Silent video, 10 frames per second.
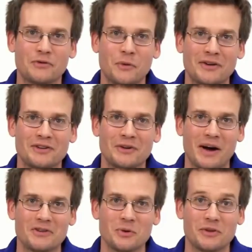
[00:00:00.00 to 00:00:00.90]
for watching
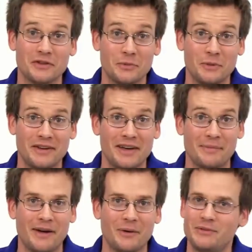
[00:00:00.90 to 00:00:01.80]
Crash Course, and as we say in
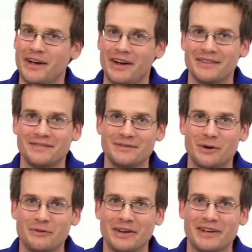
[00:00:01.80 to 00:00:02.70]
my hometown,
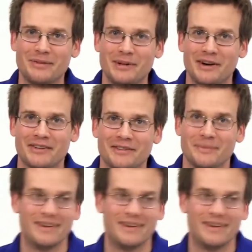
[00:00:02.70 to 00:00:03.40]
don't forget to be awesome.